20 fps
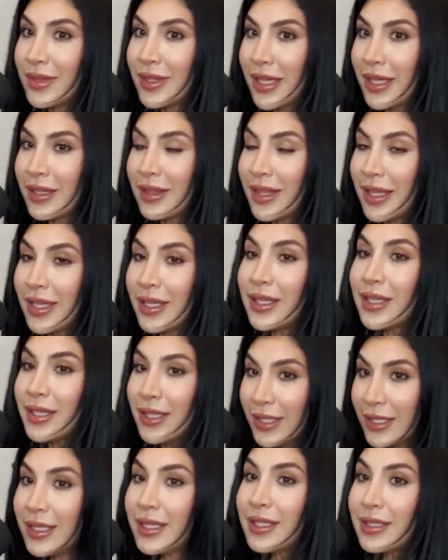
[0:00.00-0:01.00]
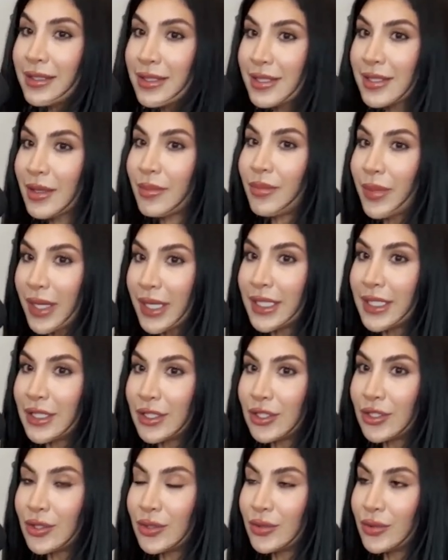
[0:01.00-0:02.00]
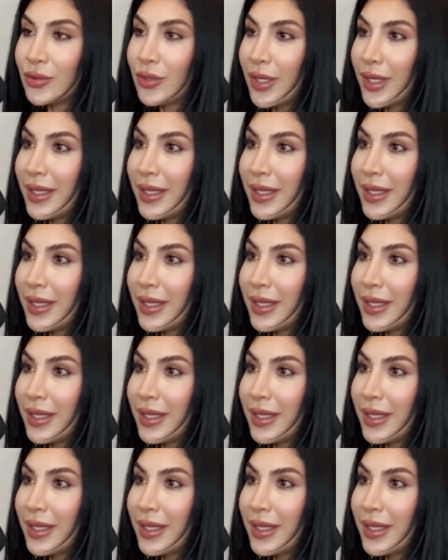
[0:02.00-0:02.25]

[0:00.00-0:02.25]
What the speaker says: they need somebody to